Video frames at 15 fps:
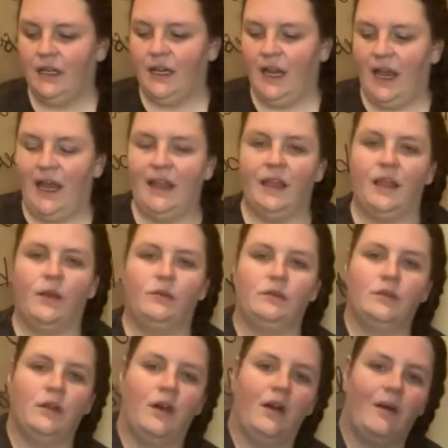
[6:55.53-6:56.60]
And those are
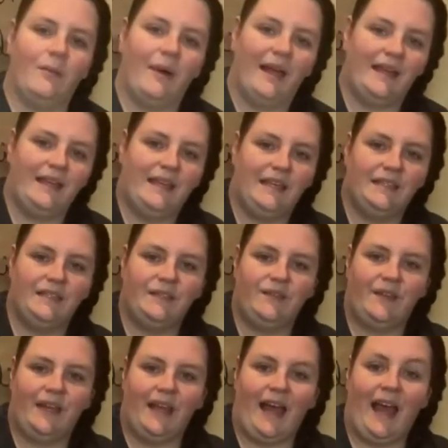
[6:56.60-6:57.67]
all my kids'
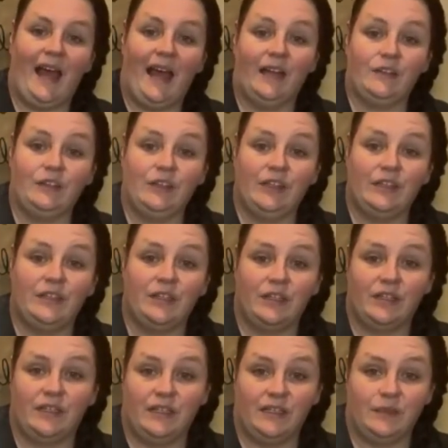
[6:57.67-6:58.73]
feet. I actually took
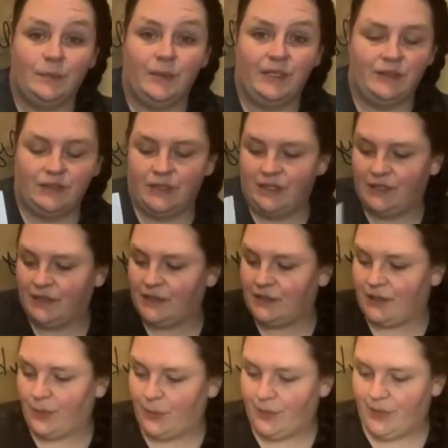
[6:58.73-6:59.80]
this picture, it's
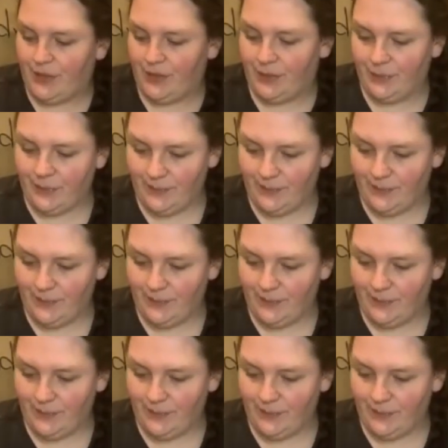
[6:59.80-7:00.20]
so cute.